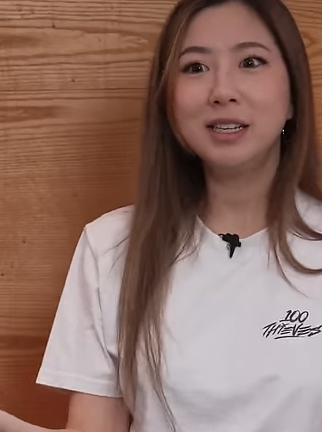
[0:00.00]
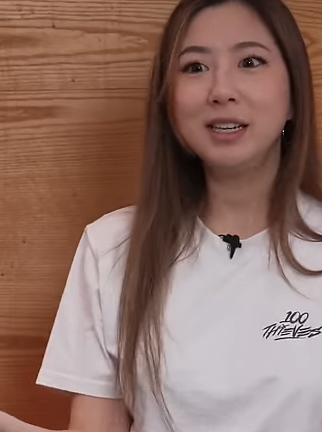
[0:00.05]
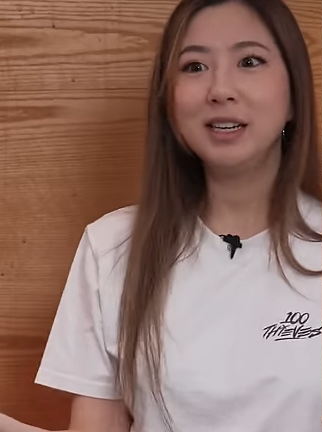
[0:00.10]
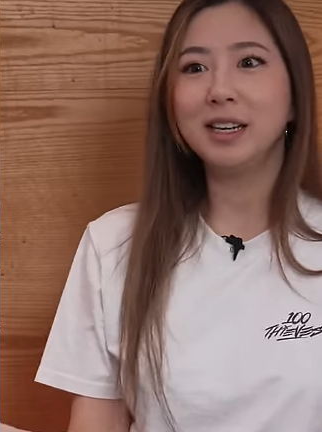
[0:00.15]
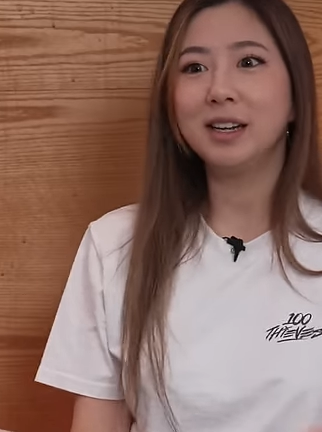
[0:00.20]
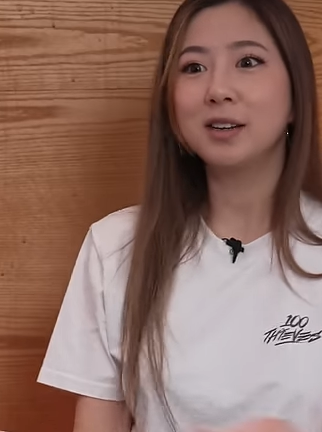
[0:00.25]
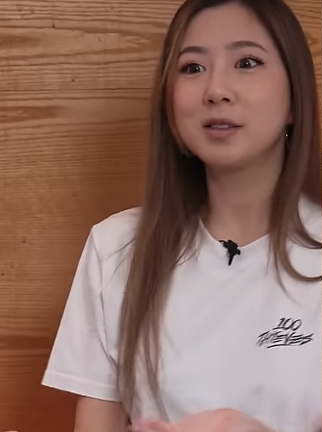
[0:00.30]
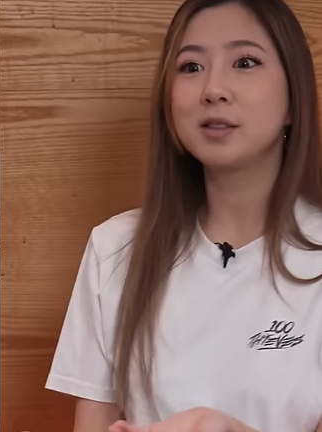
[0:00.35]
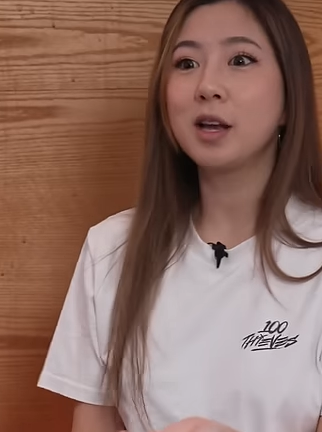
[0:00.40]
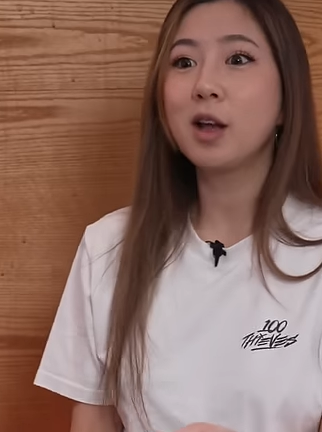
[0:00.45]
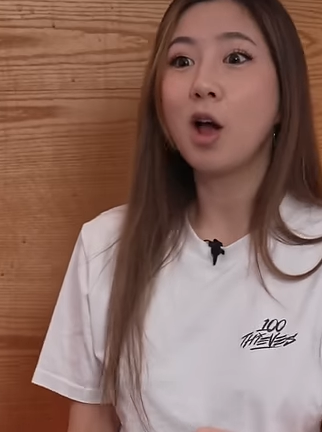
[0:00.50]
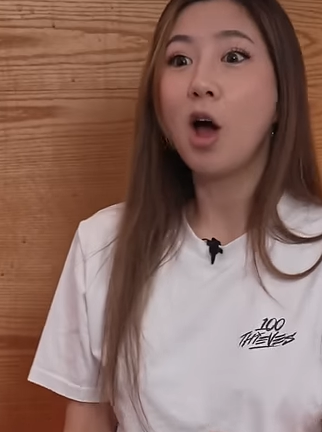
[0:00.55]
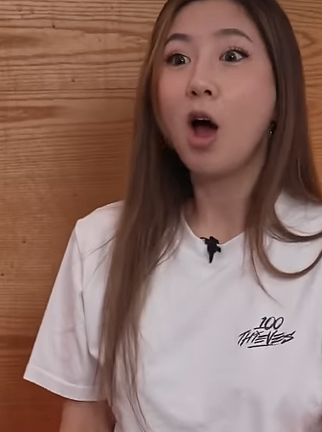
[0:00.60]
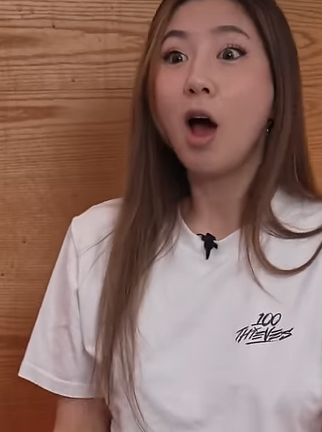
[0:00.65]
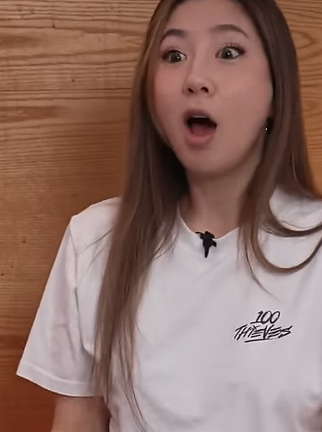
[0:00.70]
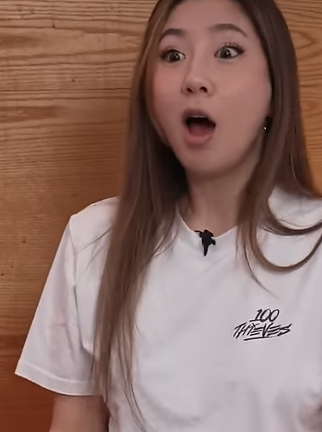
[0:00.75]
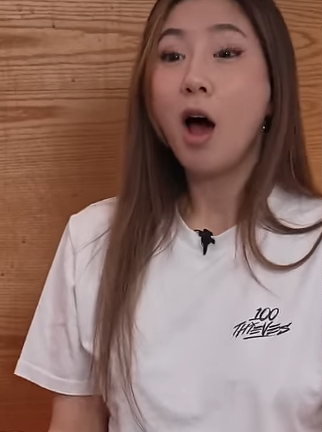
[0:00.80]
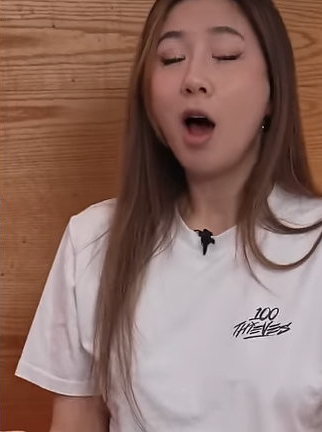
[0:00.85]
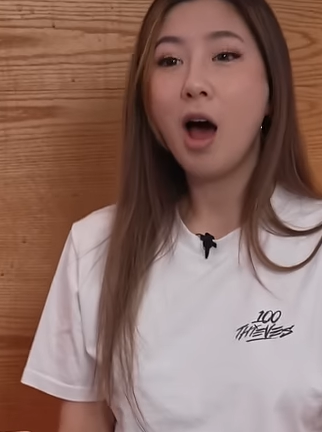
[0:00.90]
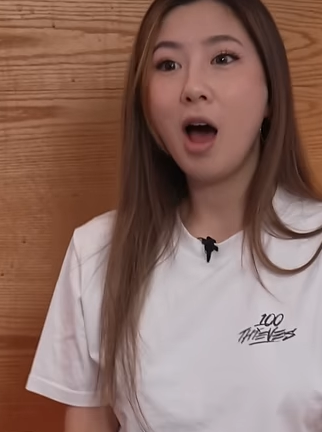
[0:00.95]
And I was like,
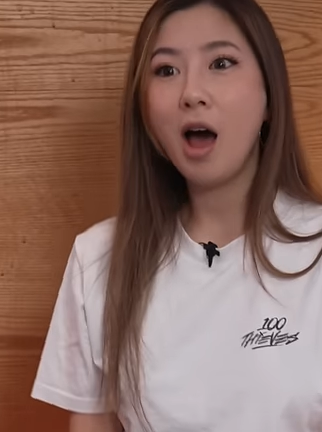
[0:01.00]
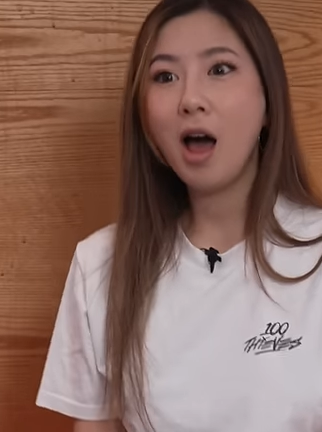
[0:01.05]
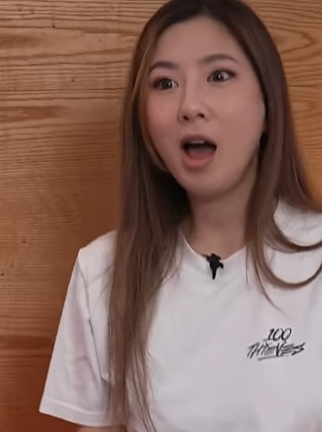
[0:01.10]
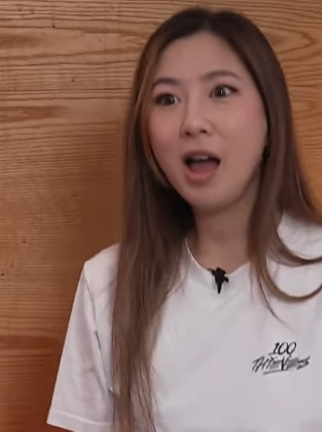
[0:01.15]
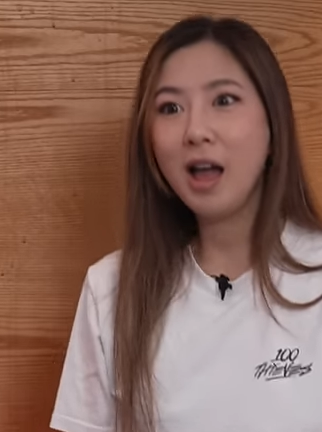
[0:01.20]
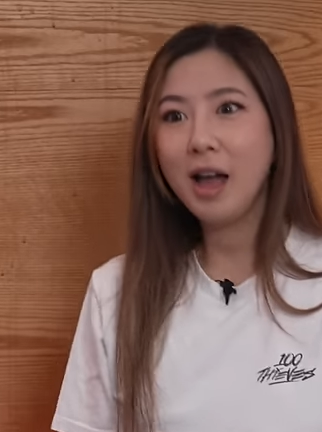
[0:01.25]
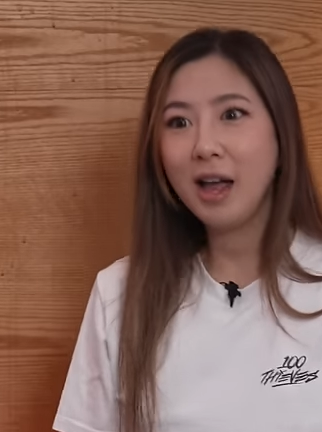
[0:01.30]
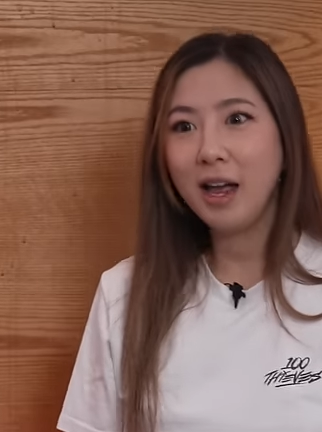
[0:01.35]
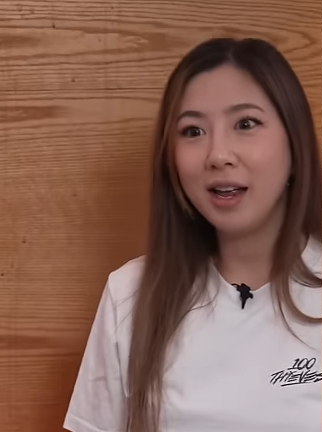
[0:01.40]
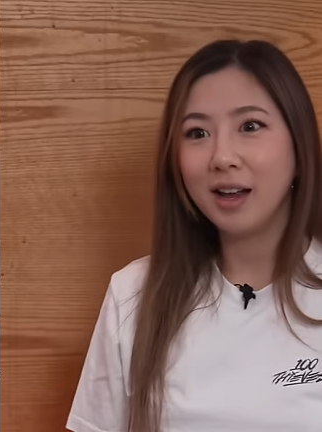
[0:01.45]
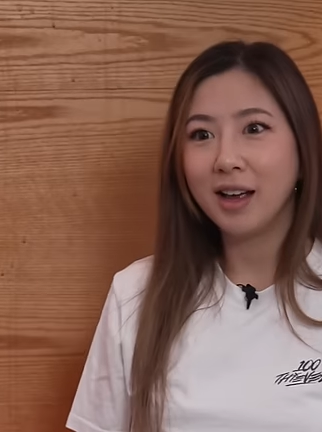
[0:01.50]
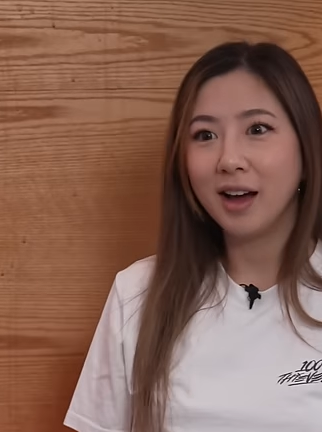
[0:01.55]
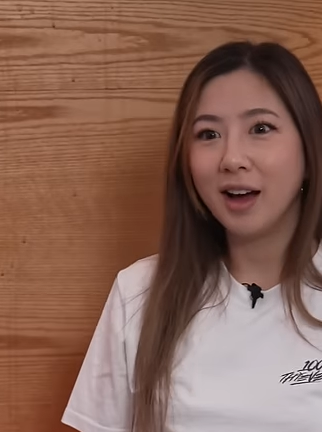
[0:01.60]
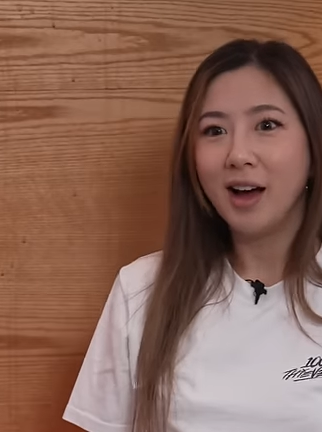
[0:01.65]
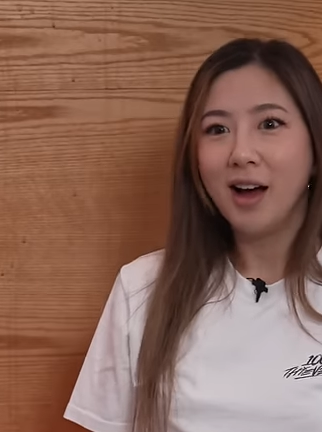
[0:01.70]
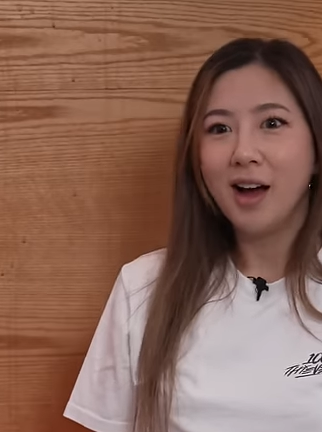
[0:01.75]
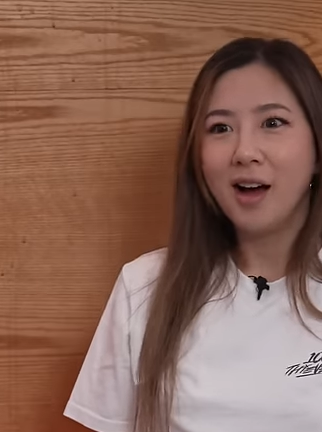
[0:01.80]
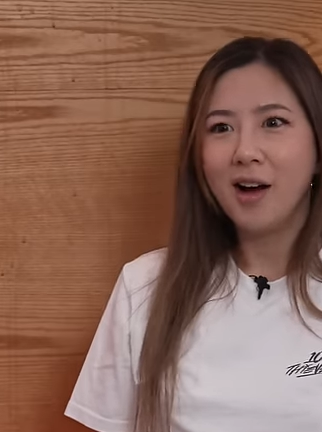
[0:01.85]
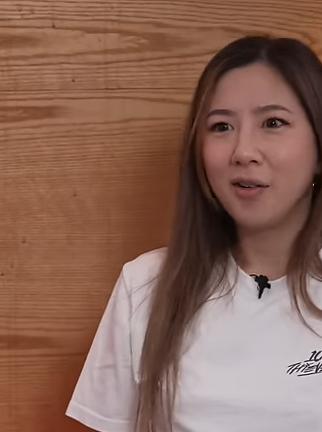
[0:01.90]
hi,